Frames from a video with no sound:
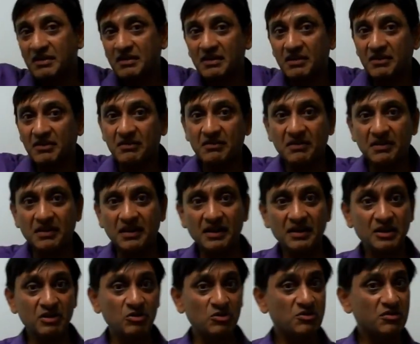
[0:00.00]
a
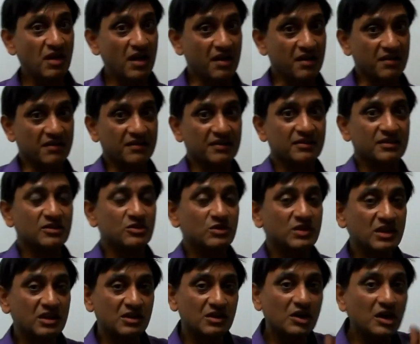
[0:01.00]
new drug? You
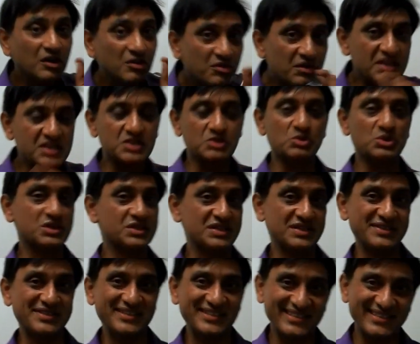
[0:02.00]
need good
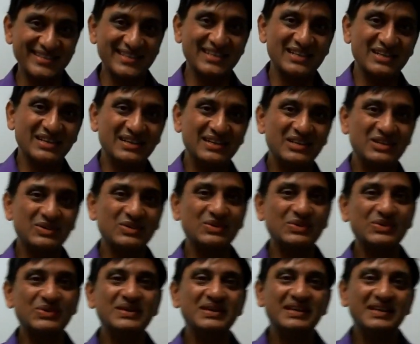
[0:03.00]
resources
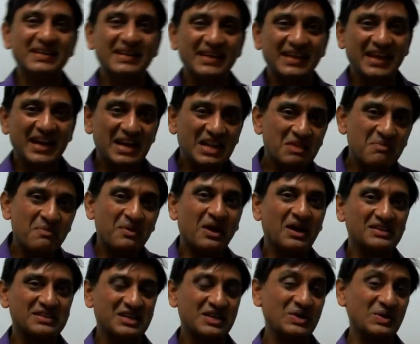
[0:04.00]
to get the
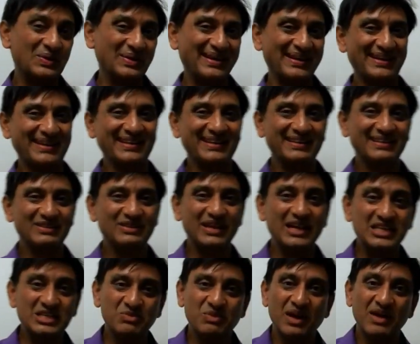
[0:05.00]
project going. So
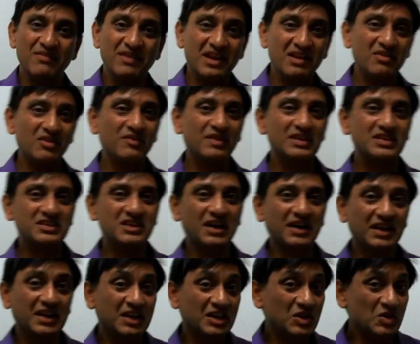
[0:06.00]
that's why whenever we are
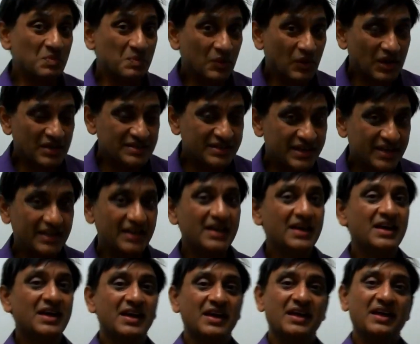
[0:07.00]
starting a new project,
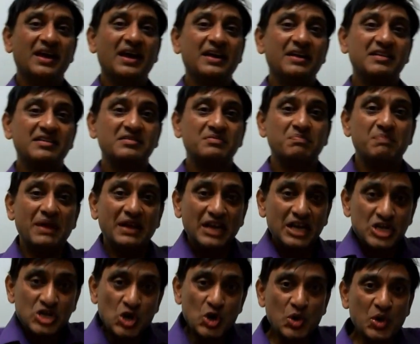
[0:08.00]
it is
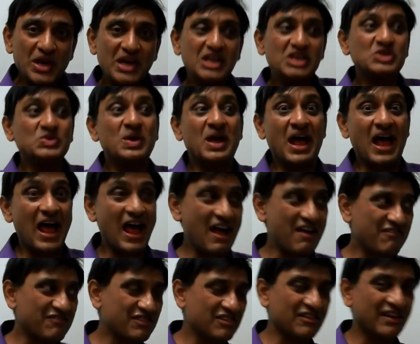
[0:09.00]
mandatory to
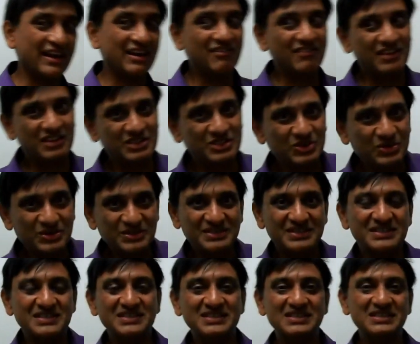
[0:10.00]
have the right
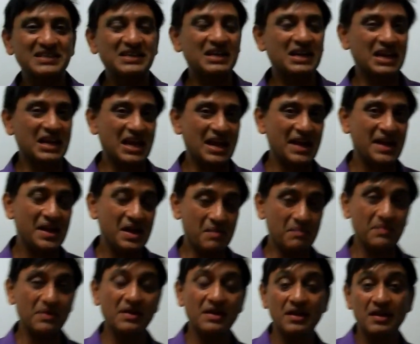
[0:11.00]
resources lined
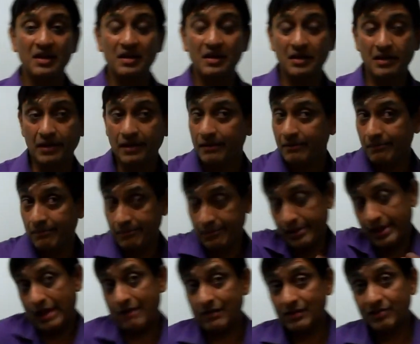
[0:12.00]
up.
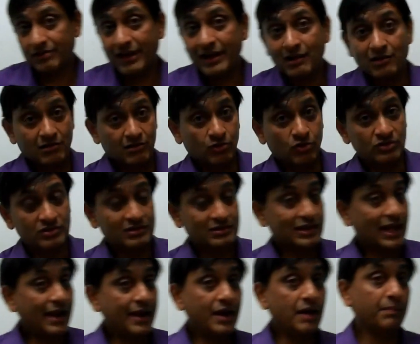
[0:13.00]
Having the right resources
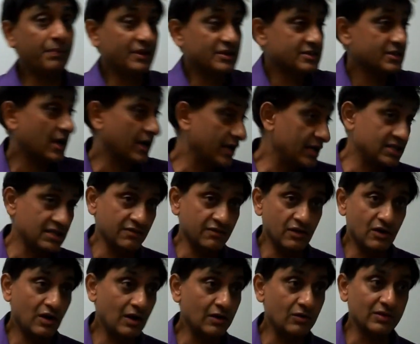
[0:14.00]
lined up is not easy. We
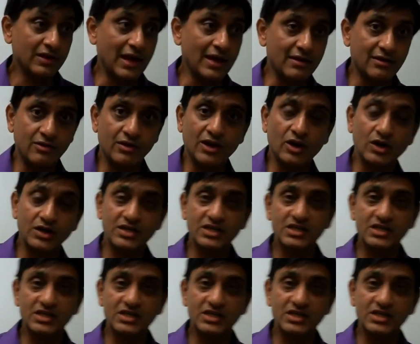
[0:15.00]
all know that. You cannot